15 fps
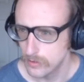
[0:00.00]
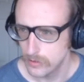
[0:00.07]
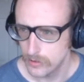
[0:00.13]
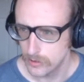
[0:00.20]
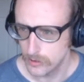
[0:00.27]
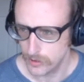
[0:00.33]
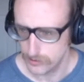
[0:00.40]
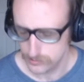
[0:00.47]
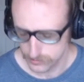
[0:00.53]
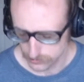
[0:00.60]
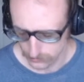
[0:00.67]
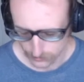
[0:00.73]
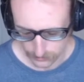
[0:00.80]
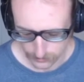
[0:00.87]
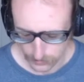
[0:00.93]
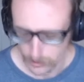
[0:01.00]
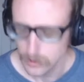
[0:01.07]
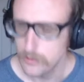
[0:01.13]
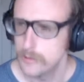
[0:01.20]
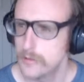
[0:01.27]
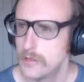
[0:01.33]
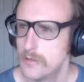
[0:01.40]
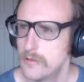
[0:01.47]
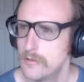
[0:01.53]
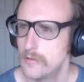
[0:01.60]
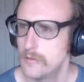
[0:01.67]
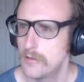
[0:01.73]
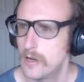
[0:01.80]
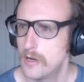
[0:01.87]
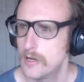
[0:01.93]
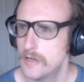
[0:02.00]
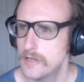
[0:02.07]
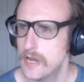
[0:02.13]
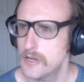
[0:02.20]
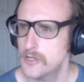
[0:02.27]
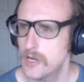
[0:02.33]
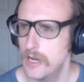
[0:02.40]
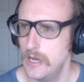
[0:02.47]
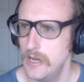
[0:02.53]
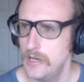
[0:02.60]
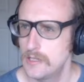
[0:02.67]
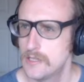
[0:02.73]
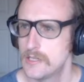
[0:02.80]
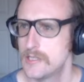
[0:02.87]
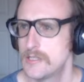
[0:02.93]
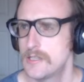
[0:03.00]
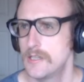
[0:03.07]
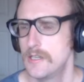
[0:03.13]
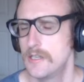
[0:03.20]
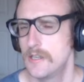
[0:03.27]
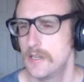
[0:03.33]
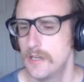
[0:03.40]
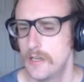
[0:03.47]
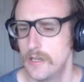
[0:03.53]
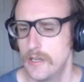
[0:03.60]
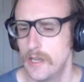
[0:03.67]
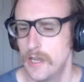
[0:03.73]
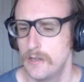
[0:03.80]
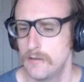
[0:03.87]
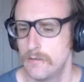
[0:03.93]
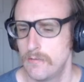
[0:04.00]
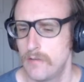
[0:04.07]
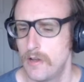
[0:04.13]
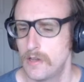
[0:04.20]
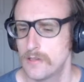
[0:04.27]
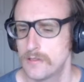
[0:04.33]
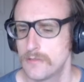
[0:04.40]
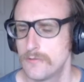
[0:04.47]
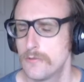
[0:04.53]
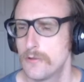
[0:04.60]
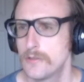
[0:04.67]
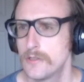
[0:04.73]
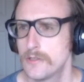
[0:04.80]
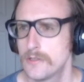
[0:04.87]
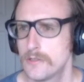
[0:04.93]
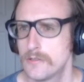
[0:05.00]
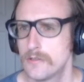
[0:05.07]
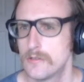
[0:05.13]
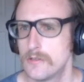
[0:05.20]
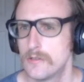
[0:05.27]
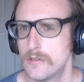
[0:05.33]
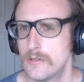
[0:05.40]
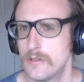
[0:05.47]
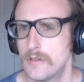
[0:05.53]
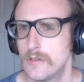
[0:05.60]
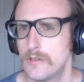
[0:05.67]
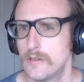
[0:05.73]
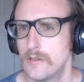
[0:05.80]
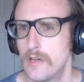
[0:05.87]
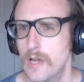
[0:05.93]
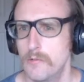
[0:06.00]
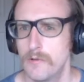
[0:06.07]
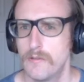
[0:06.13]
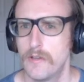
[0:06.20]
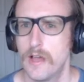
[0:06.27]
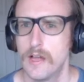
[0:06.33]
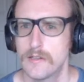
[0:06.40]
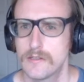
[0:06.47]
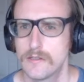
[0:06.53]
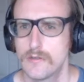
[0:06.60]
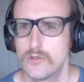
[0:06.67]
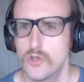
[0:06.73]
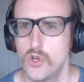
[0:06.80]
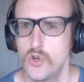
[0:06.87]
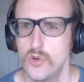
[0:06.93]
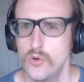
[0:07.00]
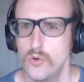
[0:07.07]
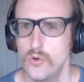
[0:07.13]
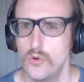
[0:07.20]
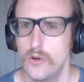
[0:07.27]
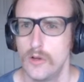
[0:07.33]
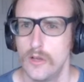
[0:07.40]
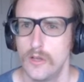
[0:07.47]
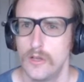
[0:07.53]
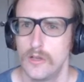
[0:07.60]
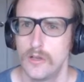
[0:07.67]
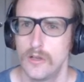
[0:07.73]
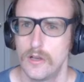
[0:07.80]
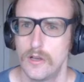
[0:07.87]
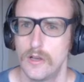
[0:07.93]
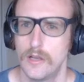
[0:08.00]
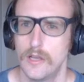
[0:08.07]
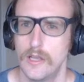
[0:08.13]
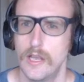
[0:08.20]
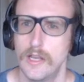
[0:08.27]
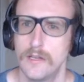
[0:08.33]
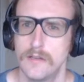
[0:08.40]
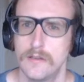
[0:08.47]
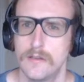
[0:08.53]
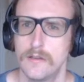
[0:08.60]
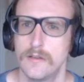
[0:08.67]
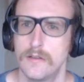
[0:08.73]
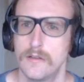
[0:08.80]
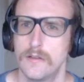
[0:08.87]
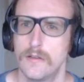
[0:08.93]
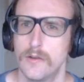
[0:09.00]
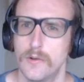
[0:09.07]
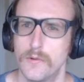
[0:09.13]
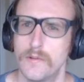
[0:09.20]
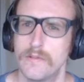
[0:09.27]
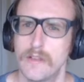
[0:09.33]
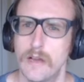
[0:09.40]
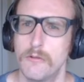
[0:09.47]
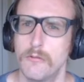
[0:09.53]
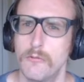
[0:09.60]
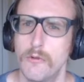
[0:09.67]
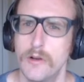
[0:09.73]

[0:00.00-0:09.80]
okay, so we can do -A to see the hidden files and folders, and we've got two hidden. Or we've got